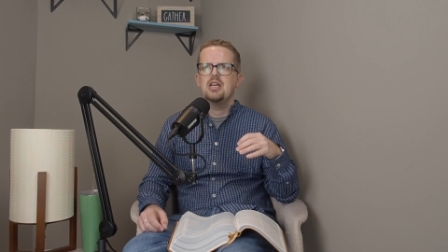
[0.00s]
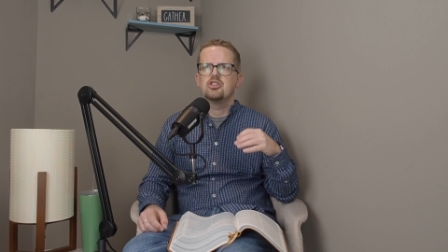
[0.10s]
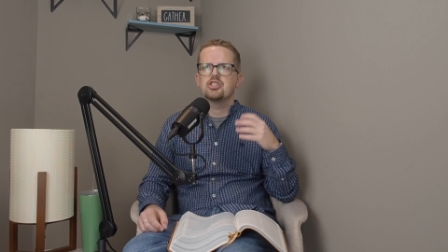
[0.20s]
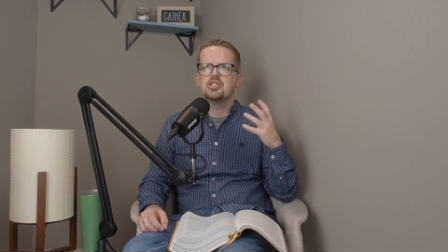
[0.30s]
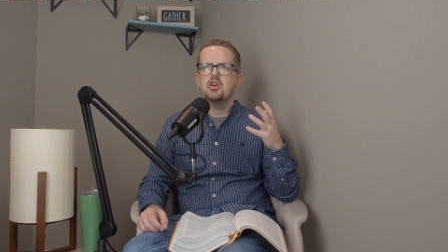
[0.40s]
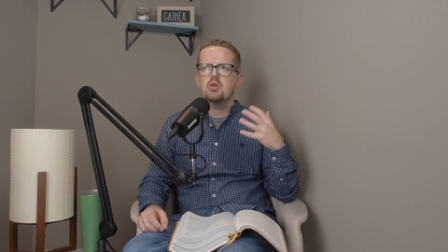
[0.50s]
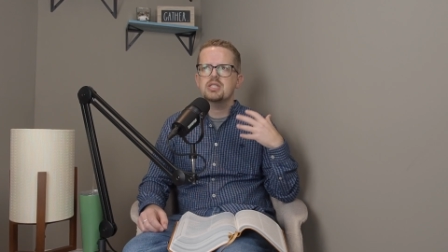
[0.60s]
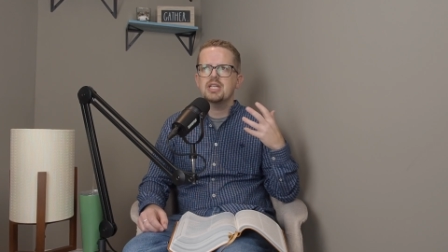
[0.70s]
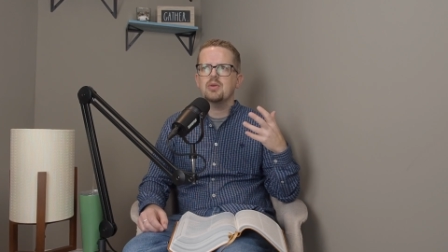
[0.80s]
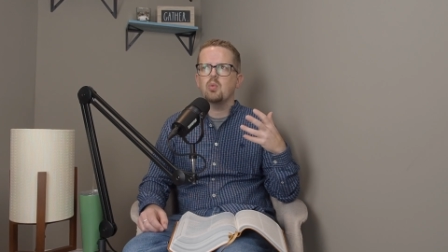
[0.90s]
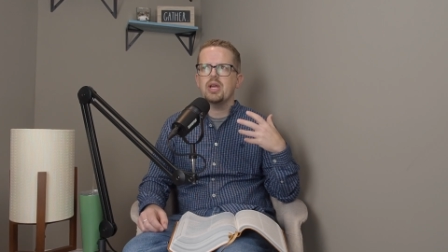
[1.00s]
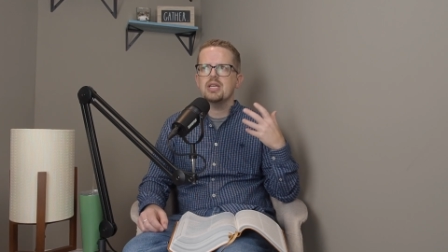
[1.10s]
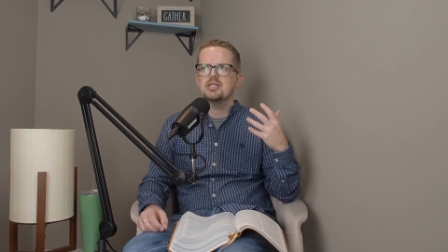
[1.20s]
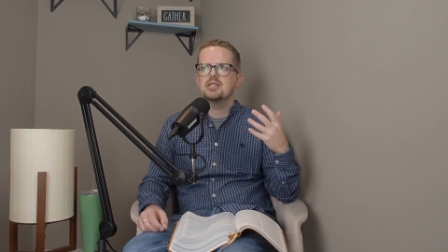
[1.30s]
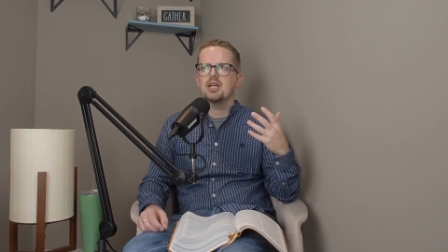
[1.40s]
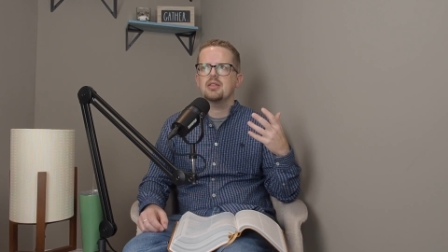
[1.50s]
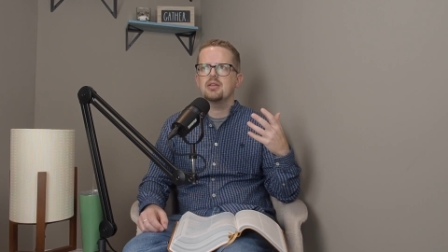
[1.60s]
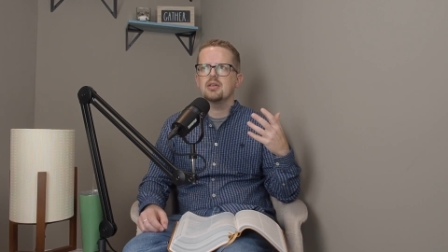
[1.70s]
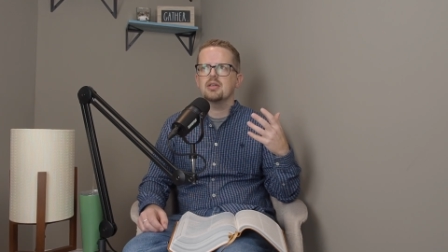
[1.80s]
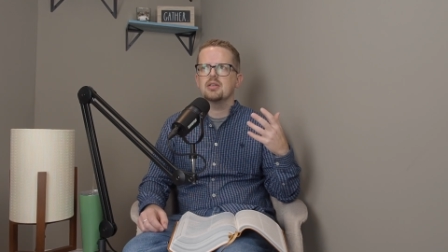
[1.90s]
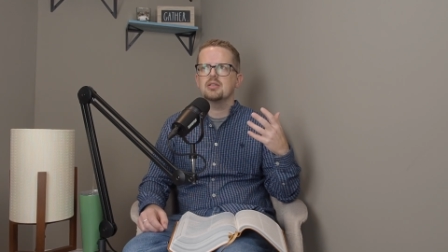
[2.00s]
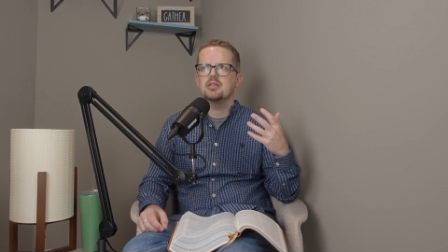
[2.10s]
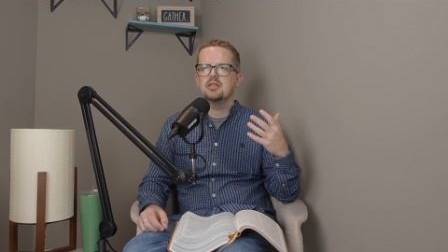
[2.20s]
just noticing ways that the